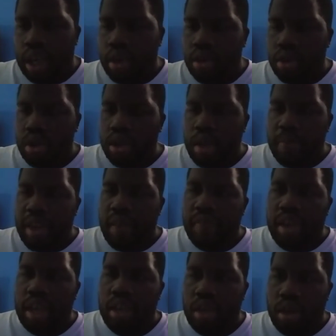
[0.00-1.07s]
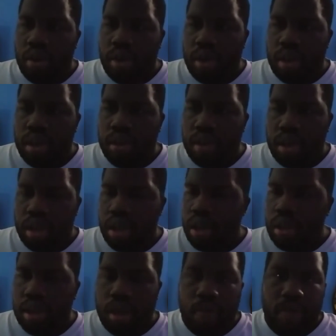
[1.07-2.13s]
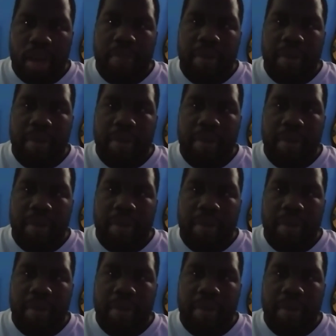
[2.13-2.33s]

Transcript: And also, the main event of Dark, the